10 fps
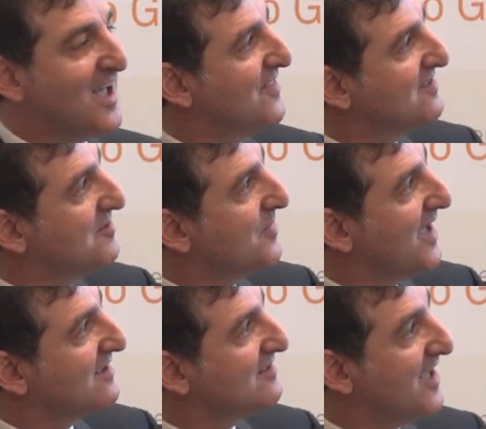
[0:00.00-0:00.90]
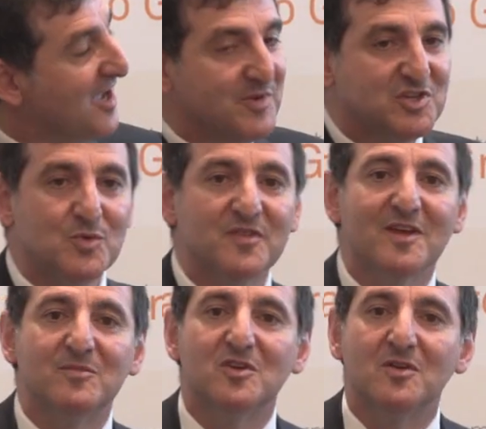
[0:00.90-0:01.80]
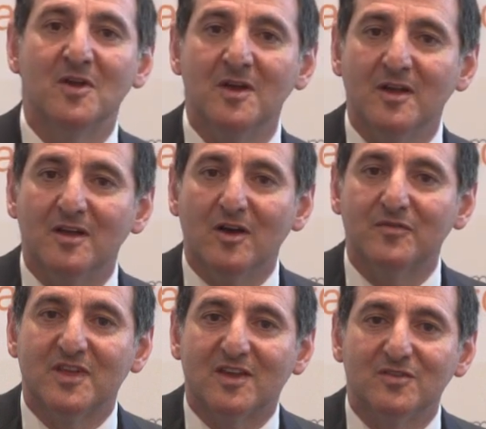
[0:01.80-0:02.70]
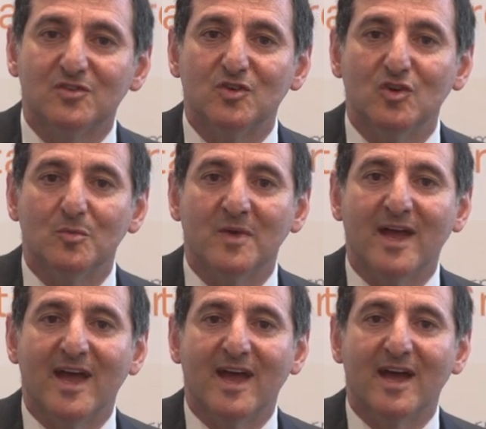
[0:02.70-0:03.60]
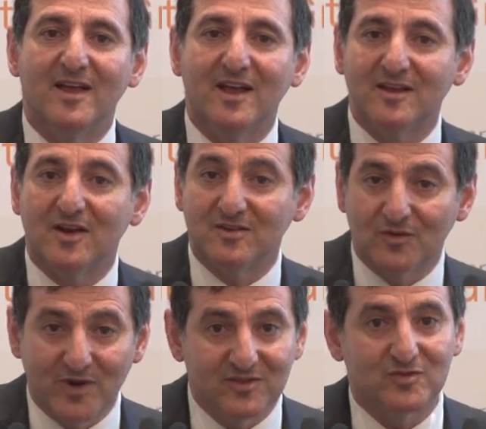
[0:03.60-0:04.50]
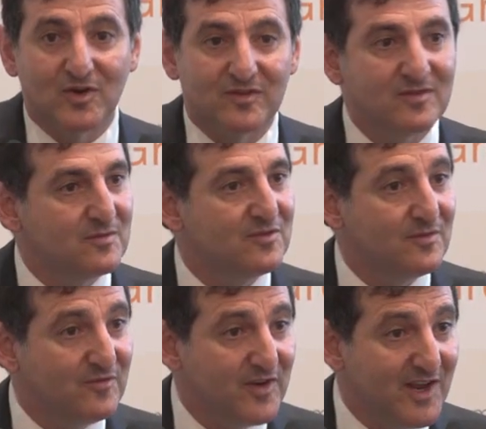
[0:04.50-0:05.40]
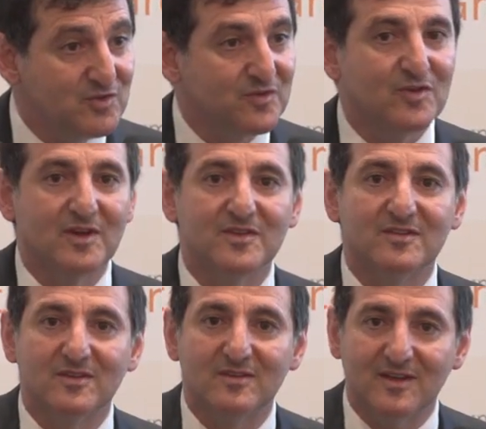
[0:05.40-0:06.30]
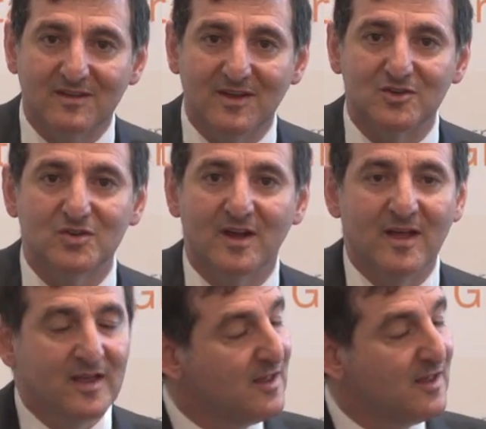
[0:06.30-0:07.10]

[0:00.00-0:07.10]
And this impacts that. But you want them to obviously consume to restaurants, financial services, etc.